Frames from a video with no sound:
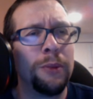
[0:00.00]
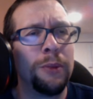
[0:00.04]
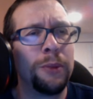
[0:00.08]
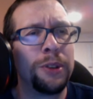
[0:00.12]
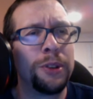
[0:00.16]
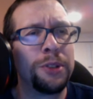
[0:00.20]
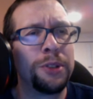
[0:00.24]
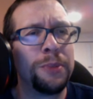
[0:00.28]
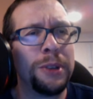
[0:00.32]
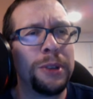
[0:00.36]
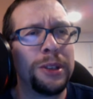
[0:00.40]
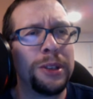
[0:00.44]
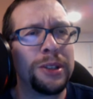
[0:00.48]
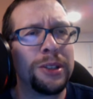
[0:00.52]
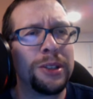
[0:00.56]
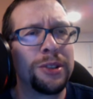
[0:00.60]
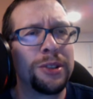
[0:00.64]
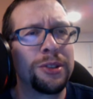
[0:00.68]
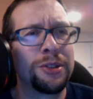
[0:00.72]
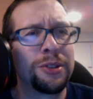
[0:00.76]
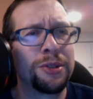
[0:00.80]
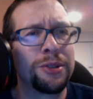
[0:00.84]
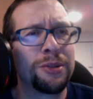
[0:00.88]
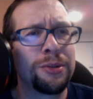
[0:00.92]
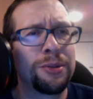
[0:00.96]
which means it's
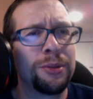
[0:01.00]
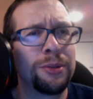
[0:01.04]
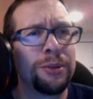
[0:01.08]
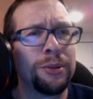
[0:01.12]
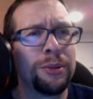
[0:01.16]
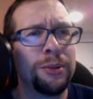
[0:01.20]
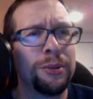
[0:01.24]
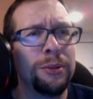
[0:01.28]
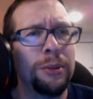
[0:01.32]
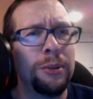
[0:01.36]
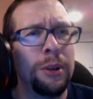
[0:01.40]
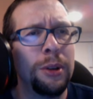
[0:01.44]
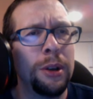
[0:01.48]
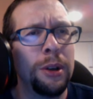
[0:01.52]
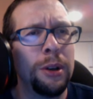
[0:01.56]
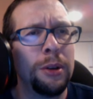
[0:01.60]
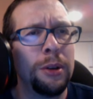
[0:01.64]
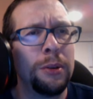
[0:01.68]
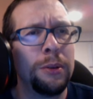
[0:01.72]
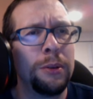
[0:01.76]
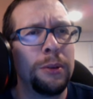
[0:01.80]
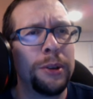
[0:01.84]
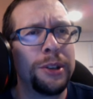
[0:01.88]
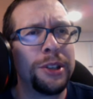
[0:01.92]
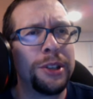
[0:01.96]
true,
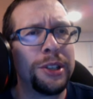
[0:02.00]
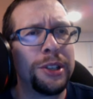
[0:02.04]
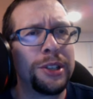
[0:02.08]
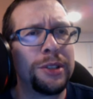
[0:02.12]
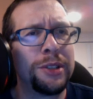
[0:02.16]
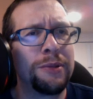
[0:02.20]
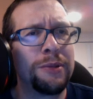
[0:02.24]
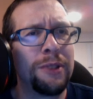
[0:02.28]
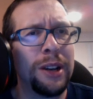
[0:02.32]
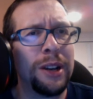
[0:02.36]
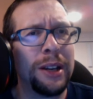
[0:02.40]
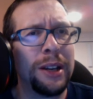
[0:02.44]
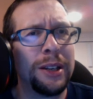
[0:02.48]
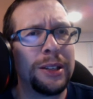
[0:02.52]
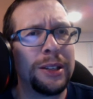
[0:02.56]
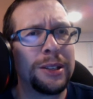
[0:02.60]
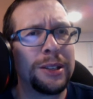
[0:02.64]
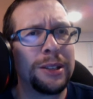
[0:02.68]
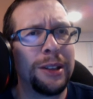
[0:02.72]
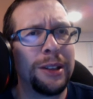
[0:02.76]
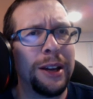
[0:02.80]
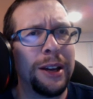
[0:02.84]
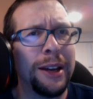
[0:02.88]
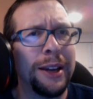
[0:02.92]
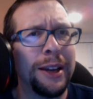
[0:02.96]
which isn't right. It's a
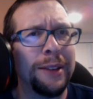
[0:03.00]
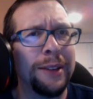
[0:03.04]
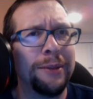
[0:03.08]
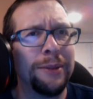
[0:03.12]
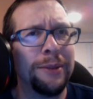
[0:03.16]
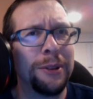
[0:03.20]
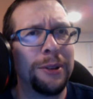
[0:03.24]
lie.